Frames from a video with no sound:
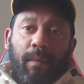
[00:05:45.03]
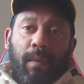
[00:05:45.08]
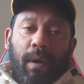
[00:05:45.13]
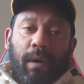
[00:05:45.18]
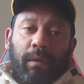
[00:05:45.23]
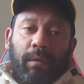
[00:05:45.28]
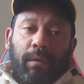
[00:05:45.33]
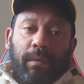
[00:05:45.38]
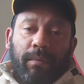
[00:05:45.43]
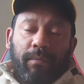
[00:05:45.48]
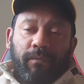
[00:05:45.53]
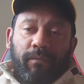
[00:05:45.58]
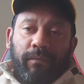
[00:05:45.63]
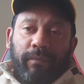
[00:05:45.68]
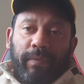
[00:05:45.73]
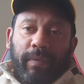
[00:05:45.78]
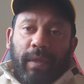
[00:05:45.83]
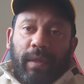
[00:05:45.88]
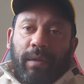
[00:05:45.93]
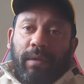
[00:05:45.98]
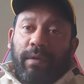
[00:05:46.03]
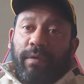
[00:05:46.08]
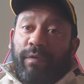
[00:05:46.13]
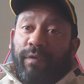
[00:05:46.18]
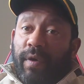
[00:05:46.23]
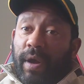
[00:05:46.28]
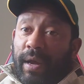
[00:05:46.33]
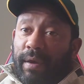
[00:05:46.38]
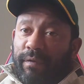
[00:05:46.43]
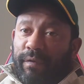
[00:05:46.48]
one to
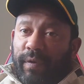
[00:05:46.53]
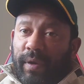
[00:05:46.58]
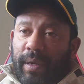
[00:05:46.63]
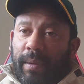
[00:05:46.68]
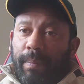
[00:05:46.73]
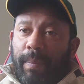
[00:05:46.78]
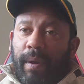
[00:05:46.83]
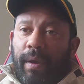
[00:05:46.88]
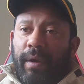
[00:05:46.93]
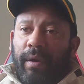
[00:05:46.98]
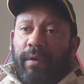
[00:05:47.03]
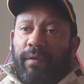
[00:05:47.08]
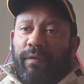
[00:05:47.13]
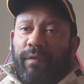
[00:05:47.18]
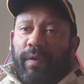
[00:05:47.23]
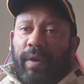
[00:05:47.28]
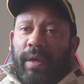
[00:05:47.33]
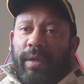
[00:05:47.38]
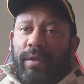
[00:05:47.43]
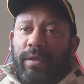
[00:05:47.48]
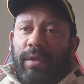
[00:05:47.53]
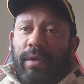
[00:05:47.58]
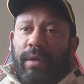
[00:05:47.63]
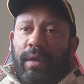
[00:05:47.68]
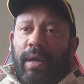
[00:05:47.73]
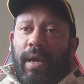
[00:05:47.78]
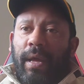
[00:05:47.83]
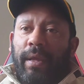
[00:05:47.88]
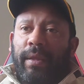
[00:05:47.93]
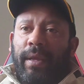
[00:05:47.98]
fight Filip Hrgović
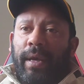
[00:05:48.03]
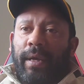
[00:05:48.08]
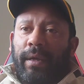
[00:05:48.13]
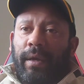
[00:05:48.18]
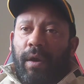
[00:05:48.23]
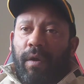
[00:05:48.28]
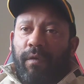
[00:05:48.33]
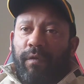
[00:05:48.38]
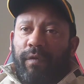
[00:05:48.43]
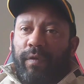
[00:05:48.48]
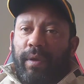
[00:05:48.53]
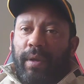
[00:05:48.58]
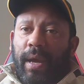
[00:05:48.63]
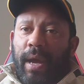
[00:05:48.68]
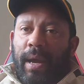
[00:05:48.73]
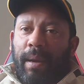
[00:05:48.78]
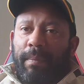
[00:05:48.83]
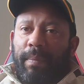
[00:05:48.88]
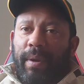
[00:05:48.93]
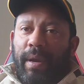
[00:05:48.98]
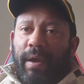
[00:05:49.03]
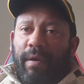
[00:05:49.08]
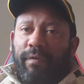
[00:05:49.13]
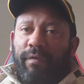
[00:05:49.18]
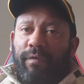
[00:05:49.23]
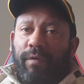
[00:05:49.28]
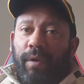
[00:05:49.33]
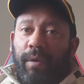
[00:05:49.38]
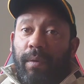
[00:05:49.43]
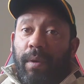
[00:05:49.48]
and then go for the
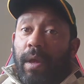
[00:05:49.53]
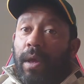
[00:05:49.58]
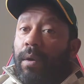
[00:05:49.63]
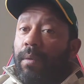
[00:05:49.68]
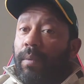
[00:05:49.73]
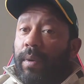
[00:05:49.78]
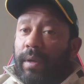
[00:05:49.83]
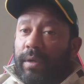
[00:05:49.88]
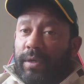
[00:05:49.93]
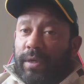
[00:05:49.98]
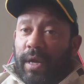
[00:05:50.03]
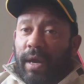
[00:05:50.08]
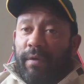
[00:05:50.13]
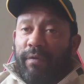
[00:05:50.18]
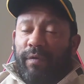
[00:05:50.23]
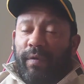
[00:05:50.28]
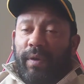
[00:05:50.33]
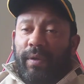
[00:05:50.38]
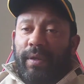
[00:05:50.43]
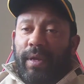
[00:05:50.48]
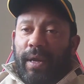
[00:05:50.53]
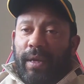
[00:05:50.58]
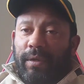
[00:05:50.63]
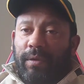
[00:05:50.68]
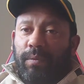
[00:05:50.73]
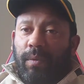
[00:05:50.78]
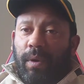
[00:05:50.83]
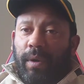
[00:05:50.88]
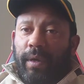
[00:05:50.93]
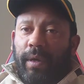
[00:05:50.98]
IBF route, which I think
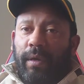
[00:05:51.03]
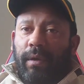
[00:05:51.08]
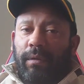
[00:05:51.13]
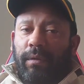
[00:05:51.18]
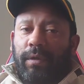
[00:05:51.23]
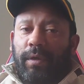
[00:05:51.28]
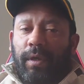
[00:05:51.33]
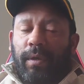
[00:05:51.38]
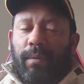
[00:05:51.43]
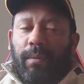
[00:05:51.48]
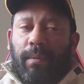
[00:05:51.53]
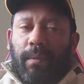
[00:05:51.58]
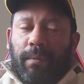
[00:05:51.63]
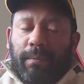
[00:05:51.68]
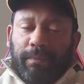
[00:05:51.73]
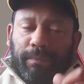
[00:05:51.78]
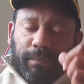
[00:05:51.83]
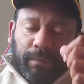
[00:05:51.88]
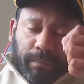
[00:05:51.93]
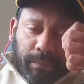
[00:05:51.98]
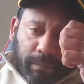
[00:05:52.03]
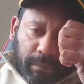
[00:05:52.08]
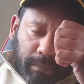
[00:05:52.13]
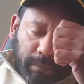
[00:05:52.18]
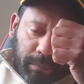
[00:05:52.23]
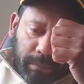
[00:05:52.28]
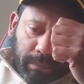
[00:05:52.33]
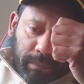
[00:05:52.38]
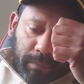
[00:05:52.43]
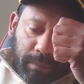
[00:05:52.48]
that's what he'll do.
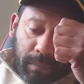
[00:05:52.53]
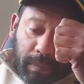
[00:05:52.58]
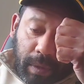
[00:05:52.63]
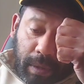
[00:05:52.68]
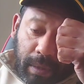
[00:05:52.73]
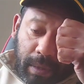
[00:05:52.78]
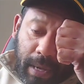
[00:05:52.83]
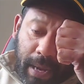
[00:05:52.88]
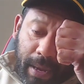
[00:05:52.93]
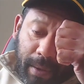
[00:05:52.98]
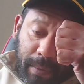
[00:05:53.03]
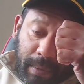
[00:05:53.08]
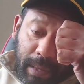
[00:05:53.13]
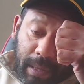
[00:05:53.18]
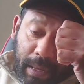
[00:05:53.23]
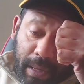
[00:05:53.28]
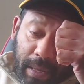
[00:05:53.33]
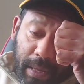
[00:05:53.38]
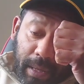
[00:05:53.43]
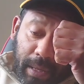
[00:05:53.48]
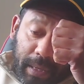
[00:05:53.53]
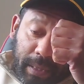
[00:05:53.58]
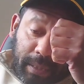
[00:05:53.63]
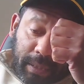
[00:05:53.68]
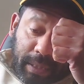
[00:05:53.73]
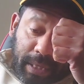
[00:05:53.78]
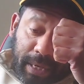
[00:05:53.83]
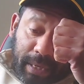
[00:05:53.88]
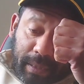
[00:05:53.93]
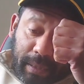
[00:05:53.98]
Now, he
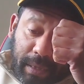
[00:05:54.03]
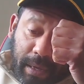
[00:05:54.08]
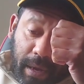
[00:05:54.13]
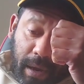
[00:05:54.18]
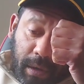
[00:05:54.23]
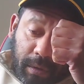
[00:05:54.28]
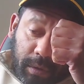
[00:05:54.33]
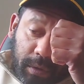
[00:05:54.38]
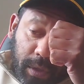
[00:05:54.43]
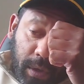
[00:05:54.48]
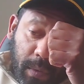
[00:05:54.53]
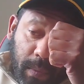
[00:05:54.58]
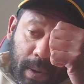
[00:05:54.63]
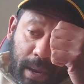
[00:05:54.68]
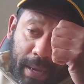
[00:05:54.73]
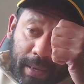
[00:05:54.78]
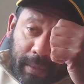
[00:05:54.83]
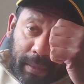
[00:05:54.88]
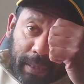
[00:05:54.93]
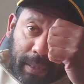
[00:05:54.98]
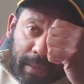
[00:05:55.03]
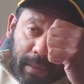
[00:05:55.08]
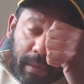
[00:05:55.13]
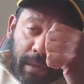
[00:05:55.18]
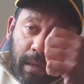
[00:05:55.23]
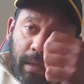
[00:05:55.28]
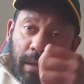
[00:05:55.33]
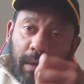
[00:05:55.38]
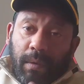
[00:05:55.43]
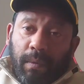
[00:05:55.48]
said that Otto
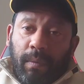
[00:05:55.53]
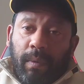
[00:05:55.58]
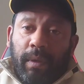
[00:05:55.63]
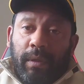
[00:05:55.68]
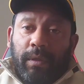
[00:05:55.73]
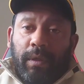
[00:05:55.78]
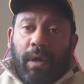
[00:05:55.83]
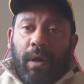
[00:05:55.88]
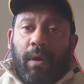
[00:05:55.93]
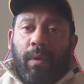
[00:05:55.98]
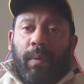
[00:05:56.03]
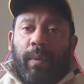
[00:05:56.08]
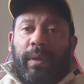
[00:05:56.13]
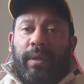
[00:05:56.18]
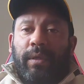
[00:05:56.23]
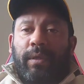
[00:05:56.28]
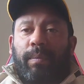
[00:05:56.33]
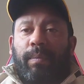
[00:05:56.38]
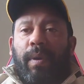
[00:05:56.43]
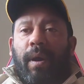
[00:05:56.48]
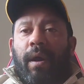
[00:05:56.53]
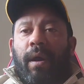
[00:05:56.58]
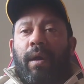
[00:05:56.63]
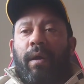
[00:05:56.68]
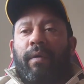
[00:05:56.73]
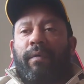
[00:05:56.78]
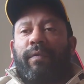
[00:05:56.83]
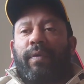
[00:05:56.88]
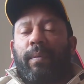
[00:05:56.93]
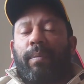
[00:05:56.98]
Wylin was always
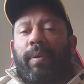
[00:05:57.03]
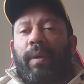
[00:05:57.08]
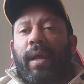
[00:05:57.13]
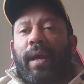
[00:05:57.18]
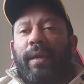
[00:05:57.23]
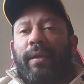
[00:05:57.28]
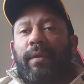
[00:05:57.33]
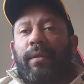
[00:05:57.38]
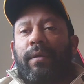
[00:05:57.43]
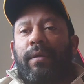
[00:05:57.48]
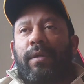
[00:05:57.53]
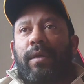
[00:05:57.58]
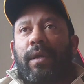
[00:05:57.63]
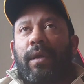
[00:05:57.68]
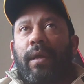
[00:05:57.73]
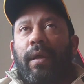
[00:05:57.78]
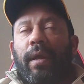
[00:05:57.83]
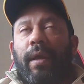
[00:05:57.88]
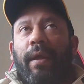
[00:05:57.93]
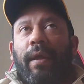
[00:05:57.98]
part of the plans.